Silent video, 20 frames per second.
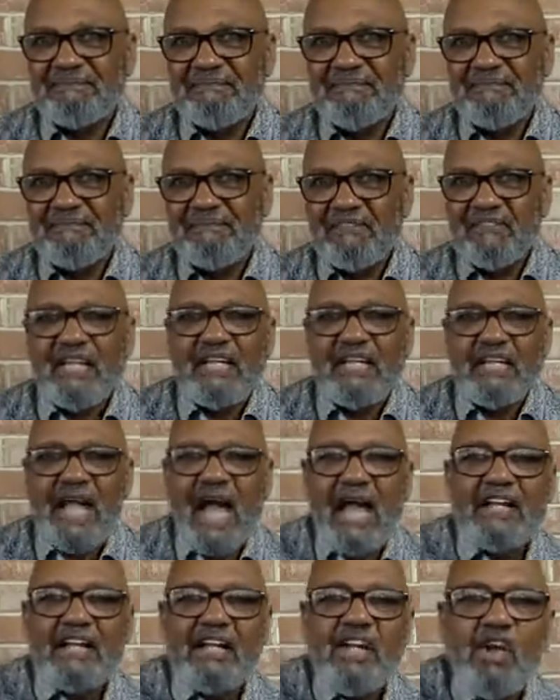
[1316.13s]
thing. They
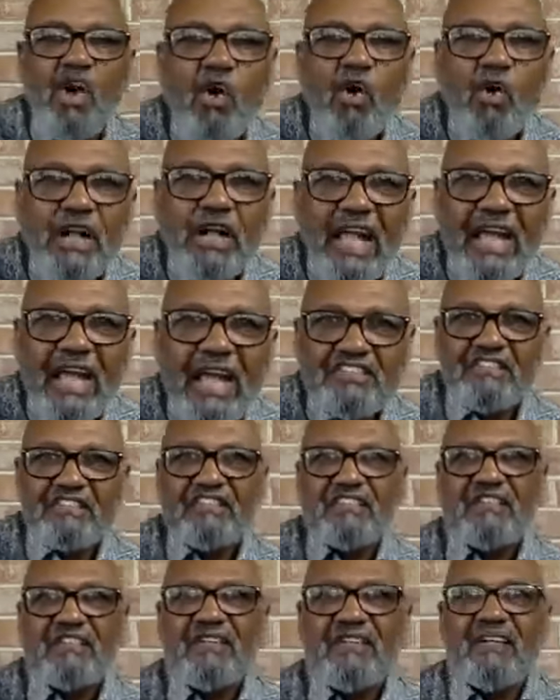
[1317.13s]
got no
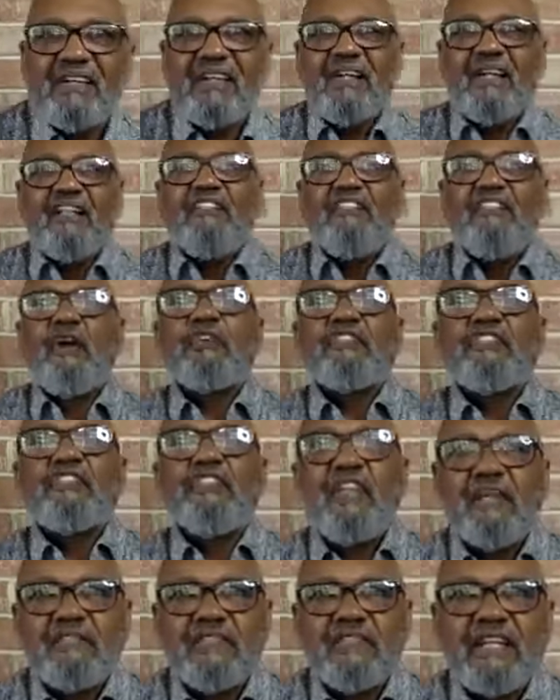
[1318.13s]
catches. There was
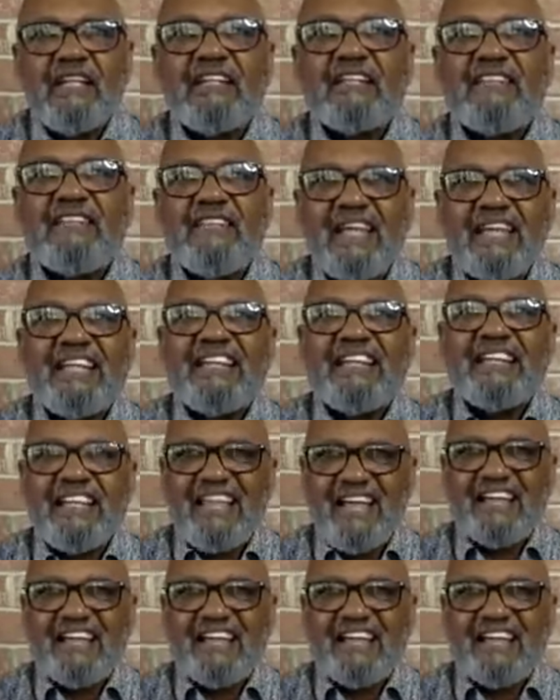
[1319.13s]
nothing that they could